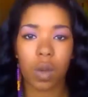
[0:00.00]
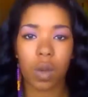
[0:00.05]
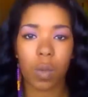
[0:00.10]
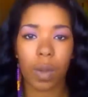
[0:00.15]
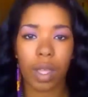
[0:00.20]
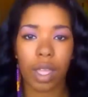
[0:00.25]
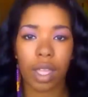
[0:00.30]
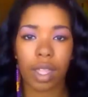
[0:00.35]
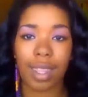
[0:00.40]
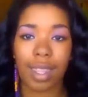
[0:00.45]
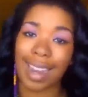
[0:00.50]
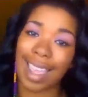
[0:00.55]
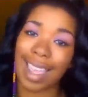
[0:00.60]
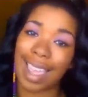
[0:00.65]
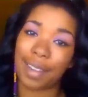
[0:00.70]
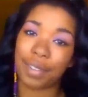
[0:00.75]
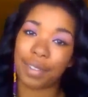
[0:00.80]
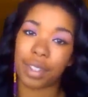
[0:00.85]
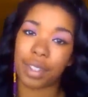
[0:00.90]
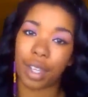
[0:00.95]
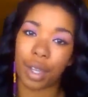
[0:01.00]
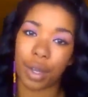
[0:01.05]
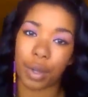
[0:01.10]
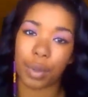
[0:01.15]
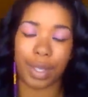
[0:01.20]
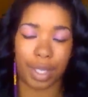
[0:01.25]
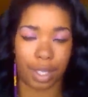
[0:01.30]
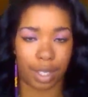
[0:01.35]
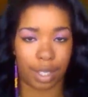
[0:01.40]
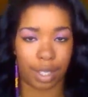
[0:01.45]
so well that I have to
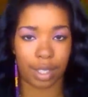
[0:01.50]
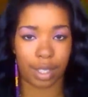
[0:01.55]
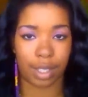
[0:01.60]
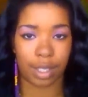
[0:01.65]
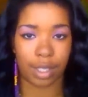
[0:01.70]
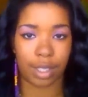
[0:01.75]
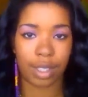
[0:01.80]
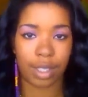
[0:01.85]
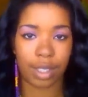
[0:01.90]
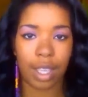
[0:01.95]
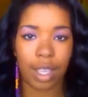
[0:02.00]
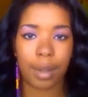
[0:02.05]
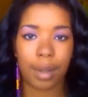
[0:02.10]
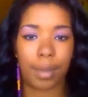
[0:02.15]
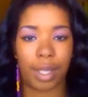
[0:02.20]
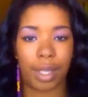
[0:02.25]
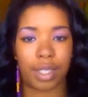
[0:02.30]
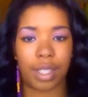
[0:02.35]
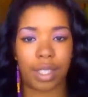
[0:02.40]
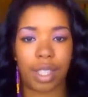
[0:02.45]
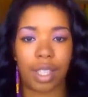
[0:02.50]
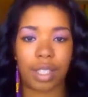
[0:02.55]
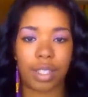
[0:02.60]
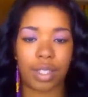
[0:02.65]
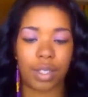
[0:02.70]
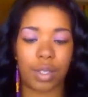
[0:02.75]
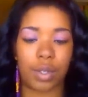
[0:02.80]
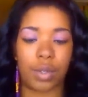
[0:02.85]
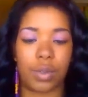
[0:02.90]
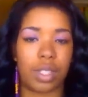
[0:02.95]
go because my son's
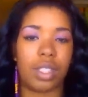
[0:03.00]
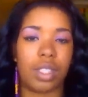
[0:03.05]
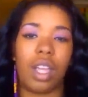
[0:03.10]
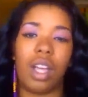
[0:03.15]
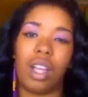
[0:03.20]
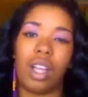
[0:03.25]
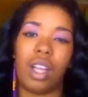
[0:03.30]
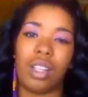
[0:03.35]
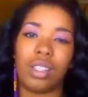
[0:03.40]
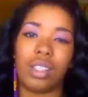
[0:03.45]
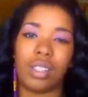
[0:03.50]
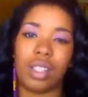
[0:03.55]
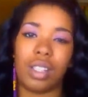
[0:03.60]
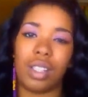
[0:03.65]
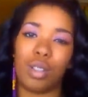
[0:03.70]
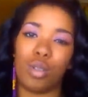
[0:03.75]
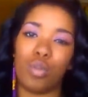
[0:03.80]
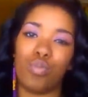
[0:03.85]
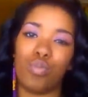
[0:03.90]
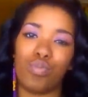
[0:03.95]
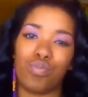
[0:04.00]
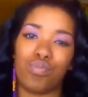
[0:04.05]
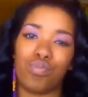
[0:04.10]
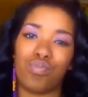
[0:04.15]
school just called. So